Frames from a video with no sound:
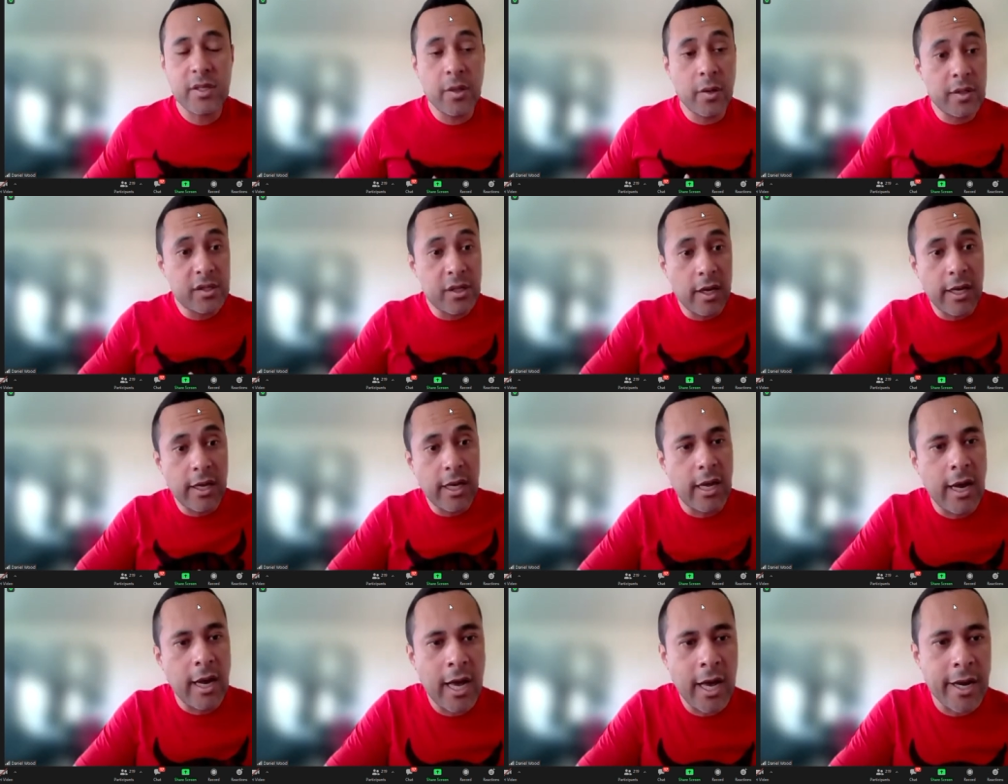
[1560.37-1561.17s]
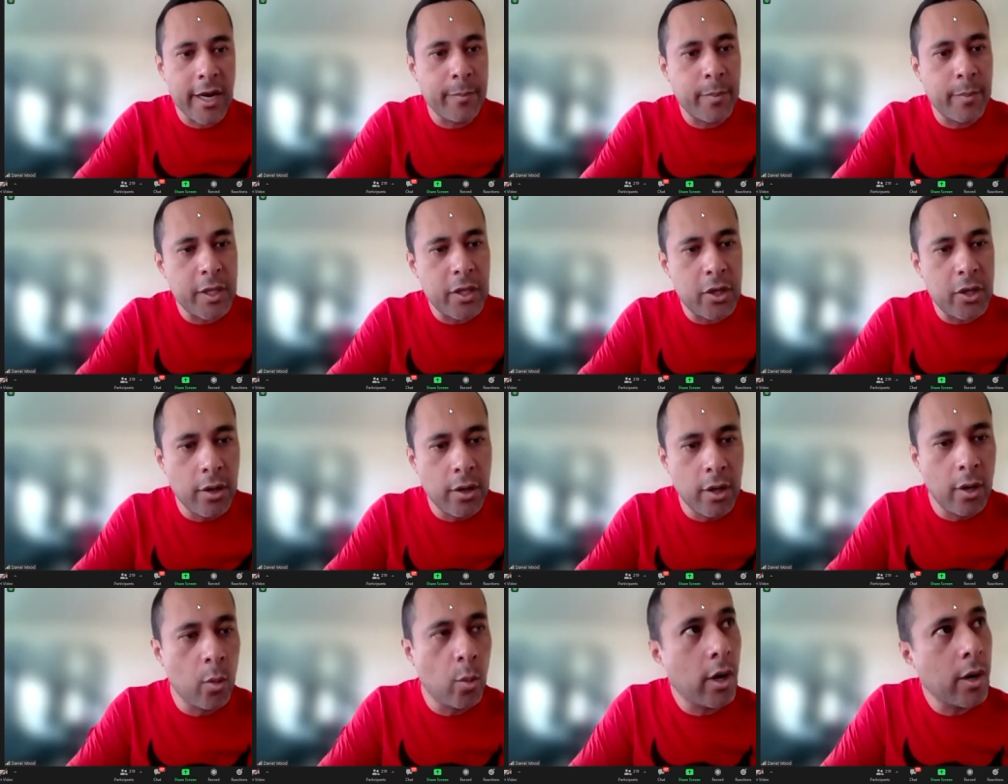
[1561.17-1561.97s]
it's going to get harder. But you
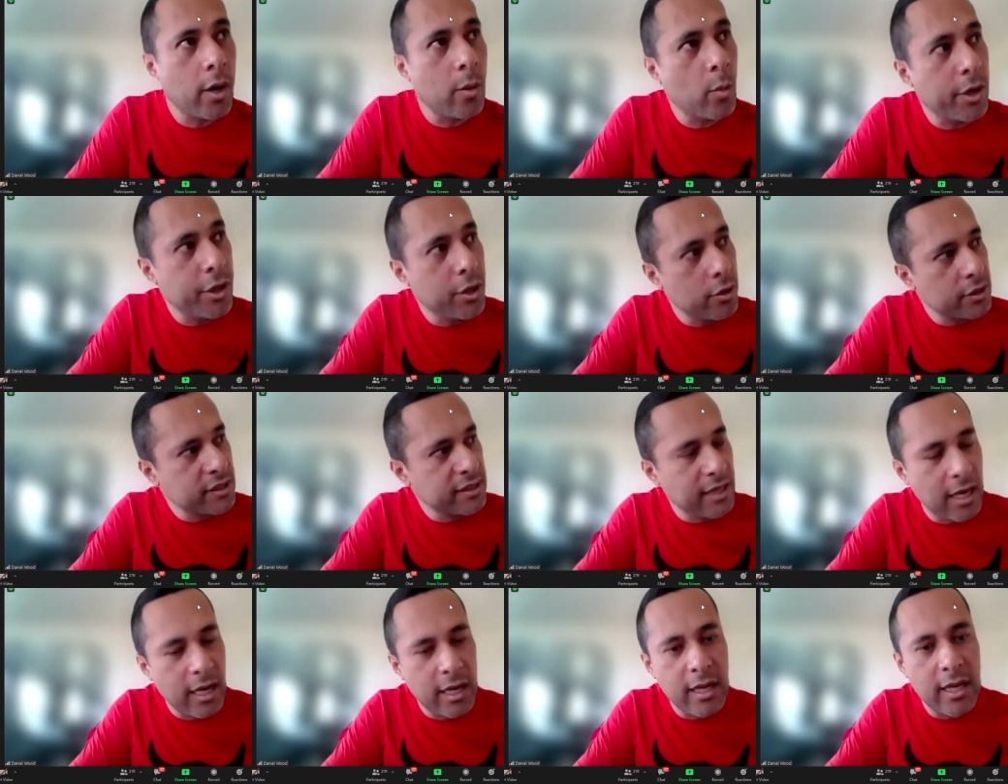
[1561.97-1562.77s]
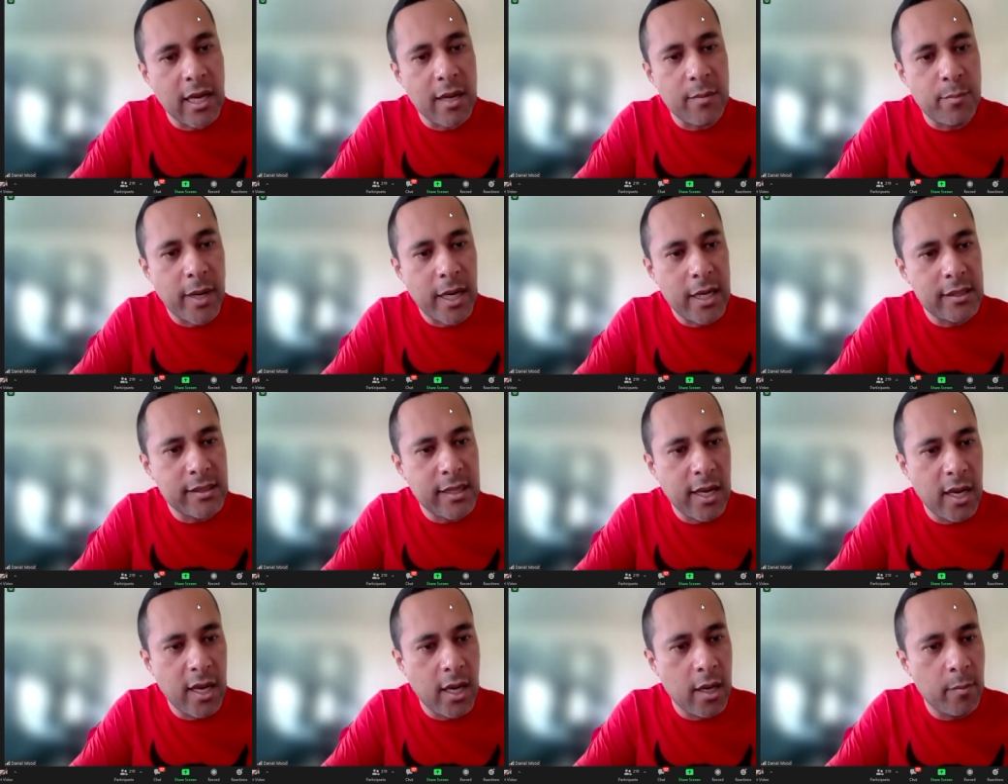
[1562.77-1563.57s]
know what? When you're standing at base
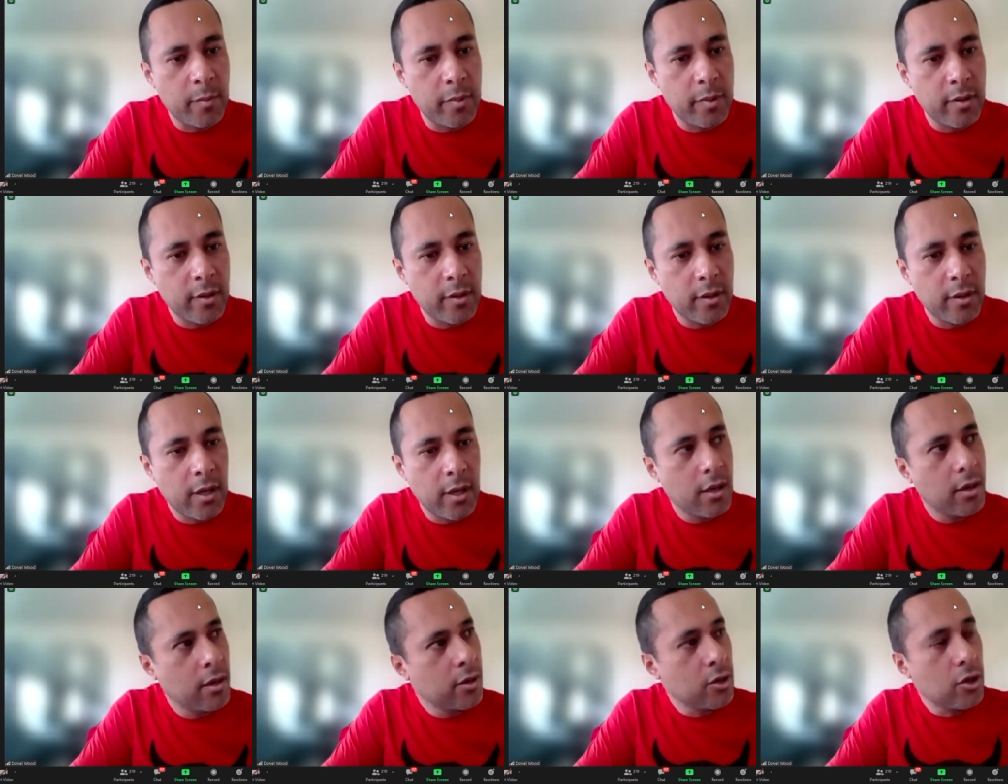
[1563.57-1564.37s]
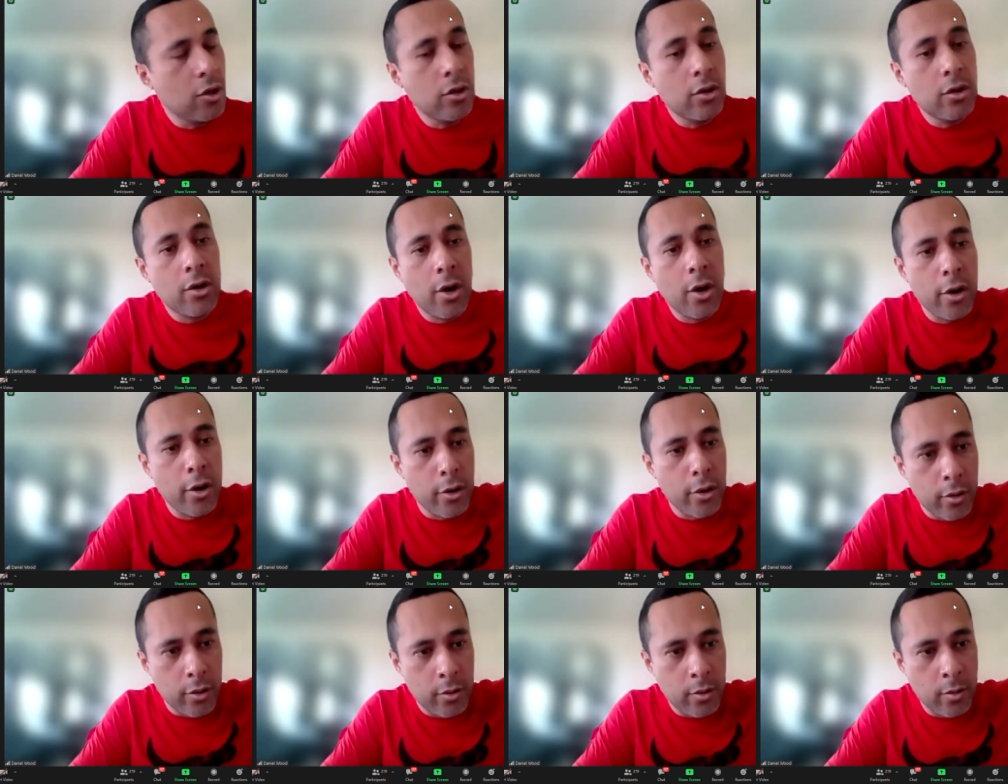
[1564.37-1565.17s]
camp, you
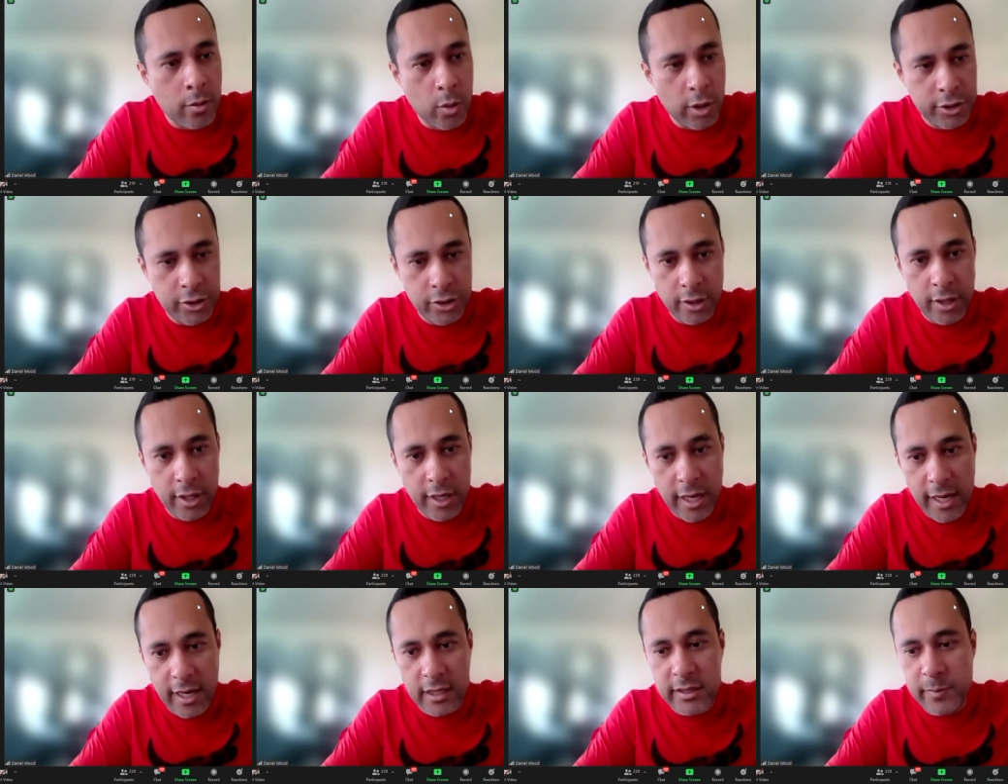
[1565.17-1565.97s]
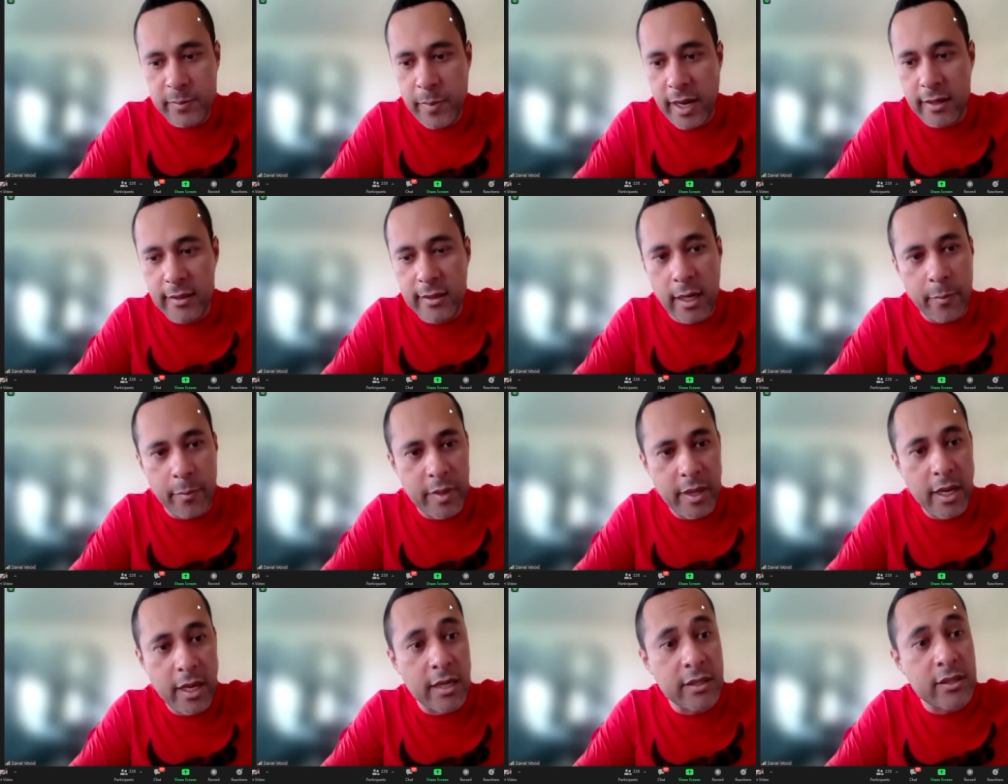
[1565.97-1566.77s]
know what you're going to expect up there.